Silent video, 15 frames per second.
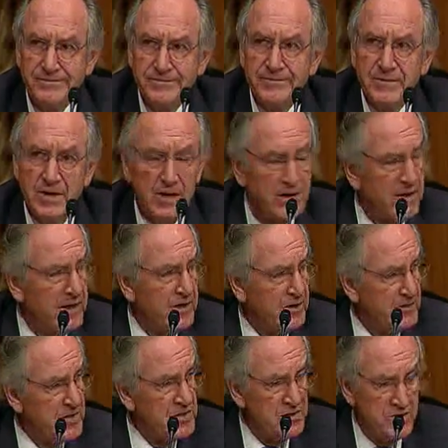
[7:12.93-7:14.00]
Yeah, thank you,
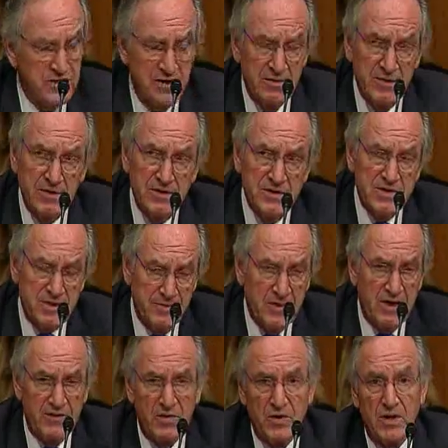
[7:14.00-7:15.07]
Mr. Chairman. It's something
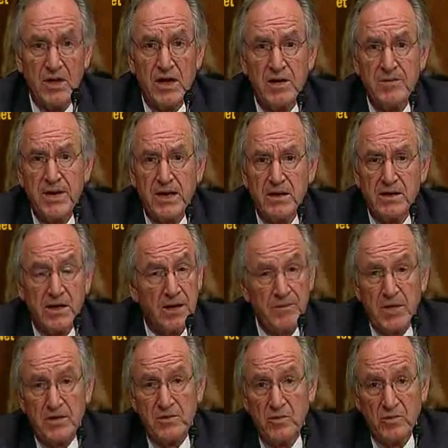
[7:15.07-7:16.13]
I've heard a lot about, and I'm
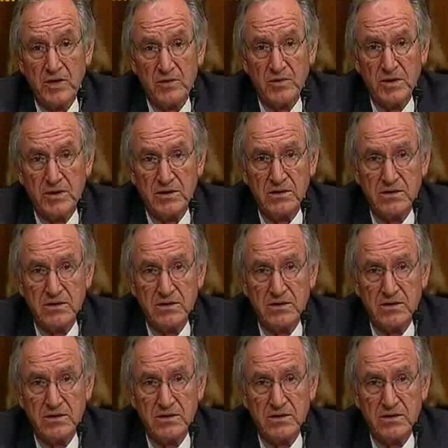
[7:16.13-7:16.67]
not the only one.